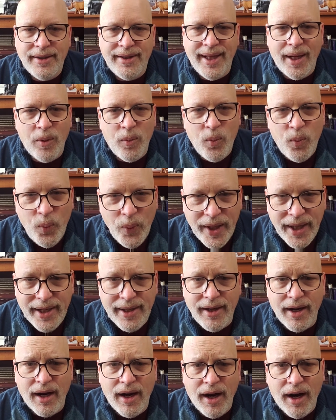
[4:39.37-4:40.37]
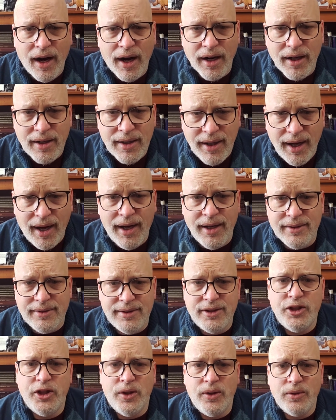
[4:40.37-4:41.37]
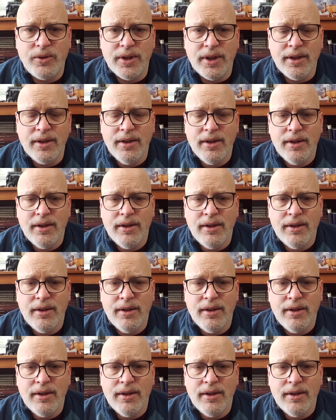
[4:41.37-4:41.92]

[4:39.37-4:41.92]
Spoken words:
that we are God's children.